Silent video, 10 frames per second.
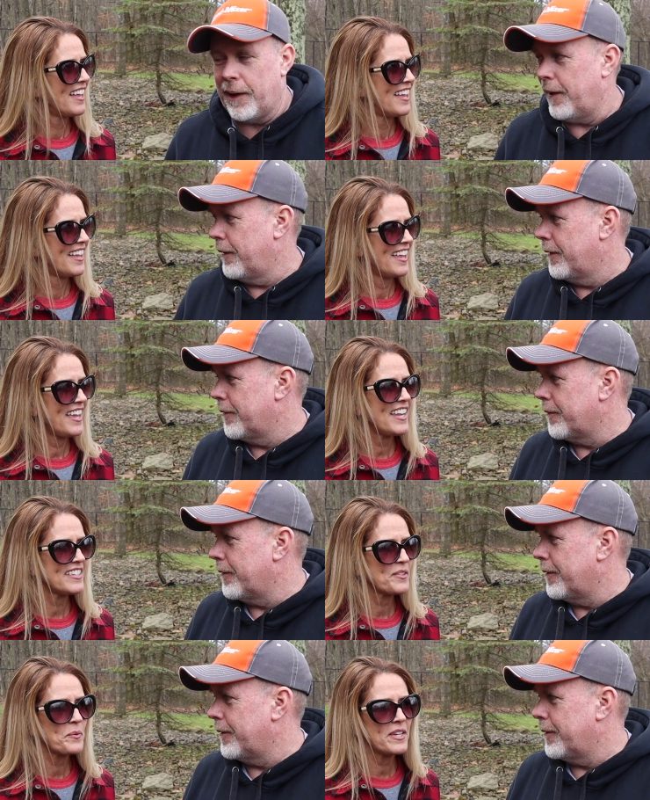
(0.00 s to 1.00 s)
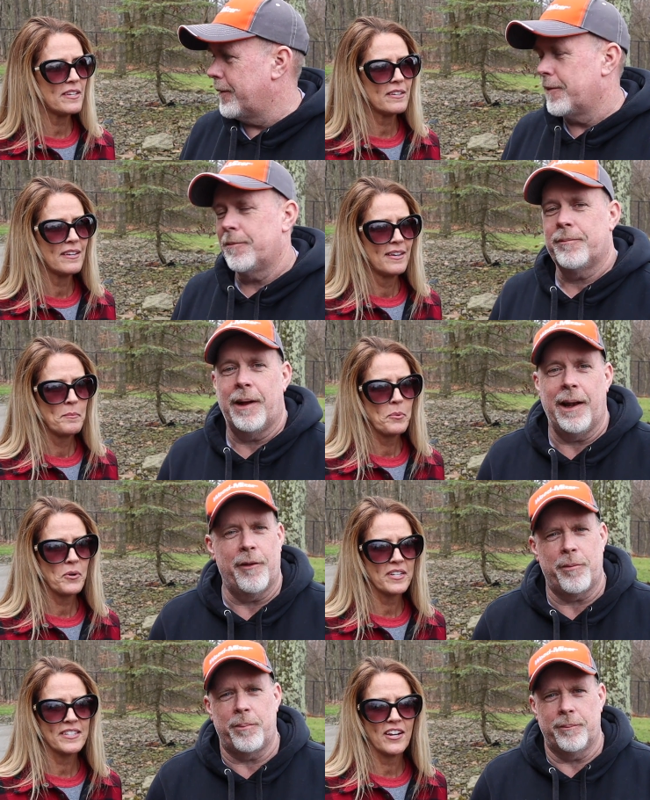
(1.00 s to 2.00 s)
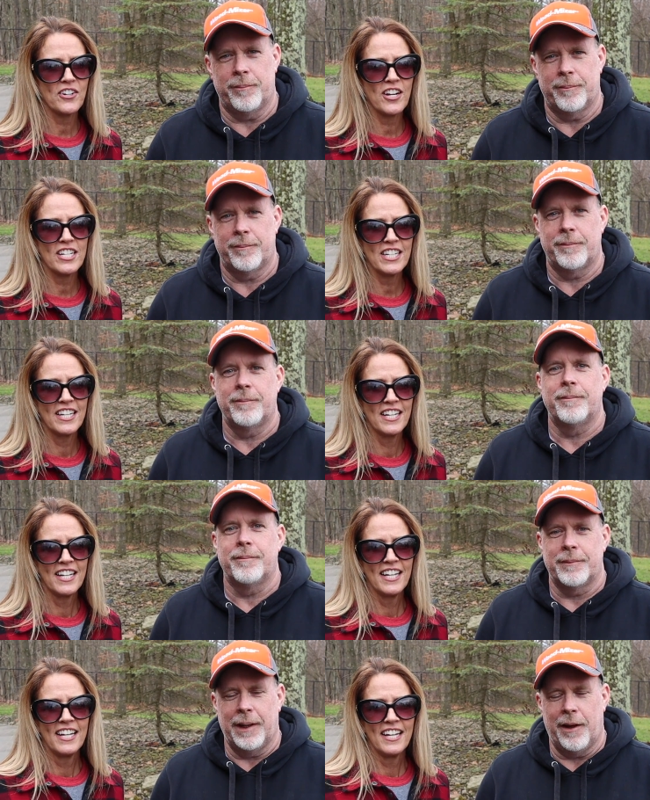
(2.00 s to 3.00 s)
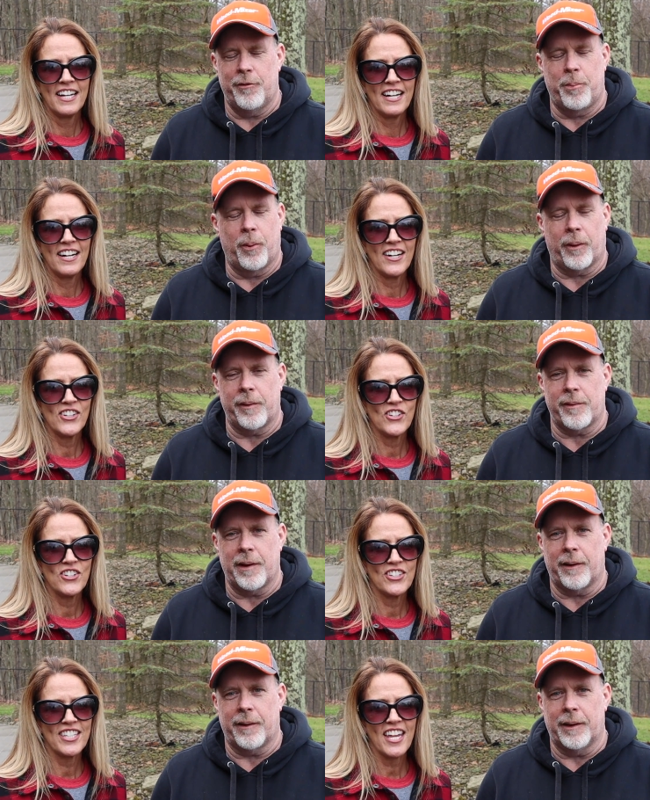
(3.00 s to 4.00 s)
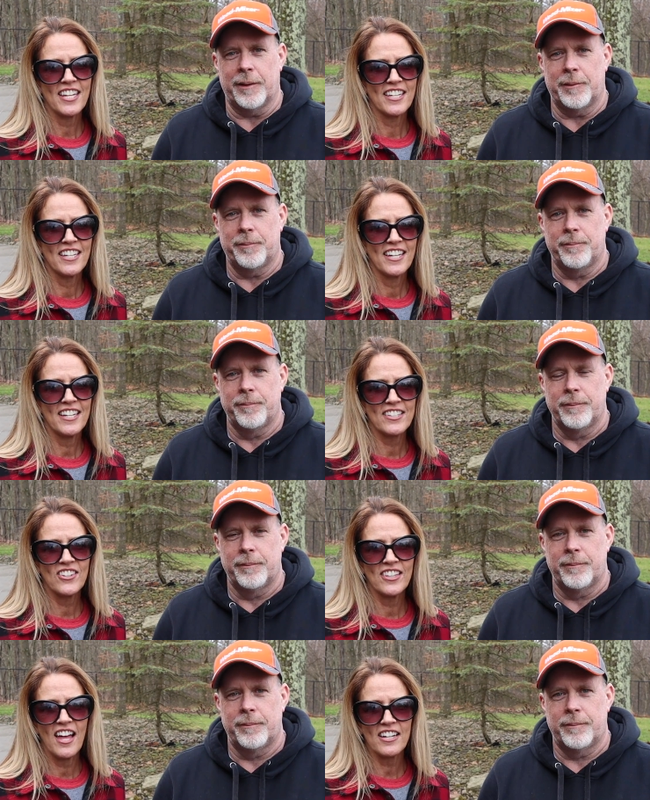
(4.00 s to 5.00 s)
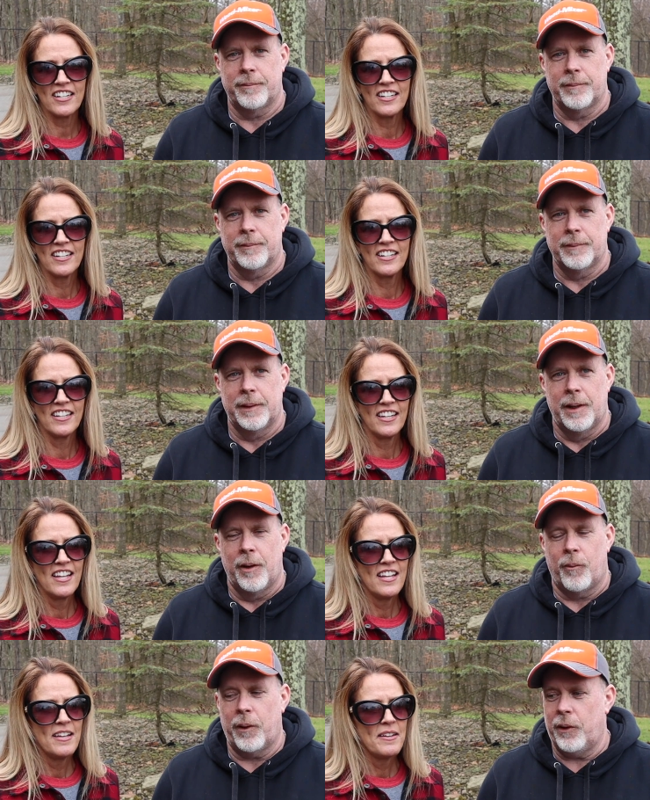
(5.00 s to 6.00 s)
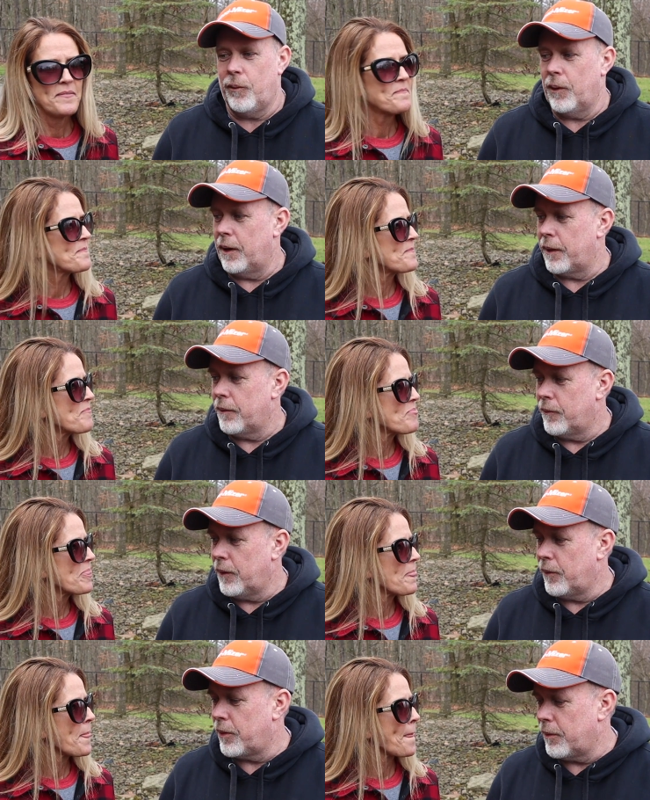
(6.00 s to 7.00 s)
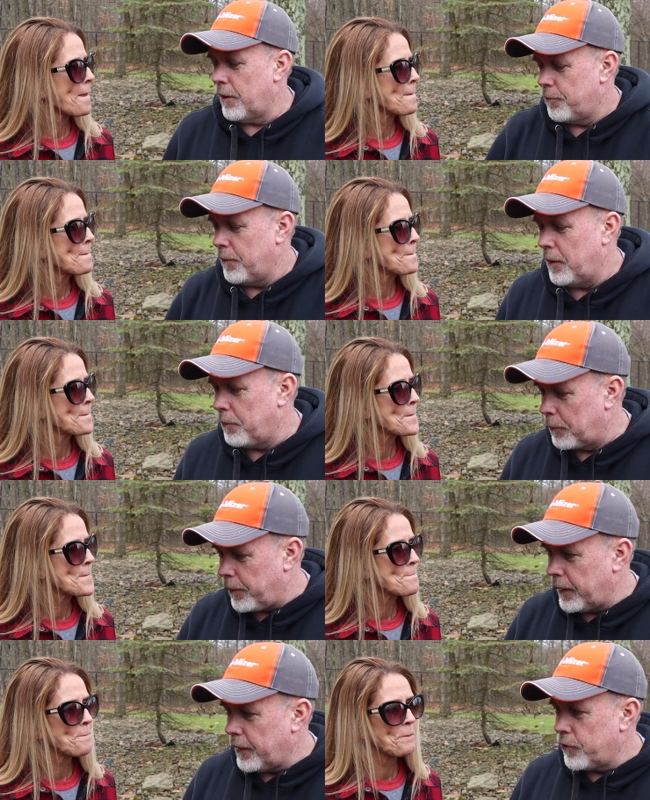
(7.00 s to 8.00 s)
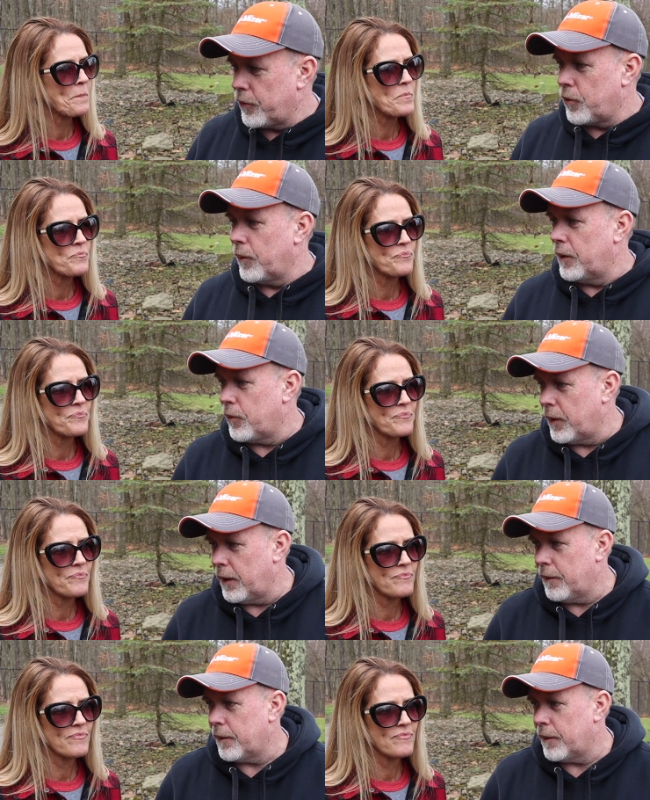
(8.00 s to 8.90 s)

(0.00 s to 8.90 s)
Speaker 1: day.
Speaker 2: It is. We I pork love, and sauerkraut.
Speaker 1: Love pork and sauerkraut. It's good luck. What do you uh, What do you have? Any big plans for 2020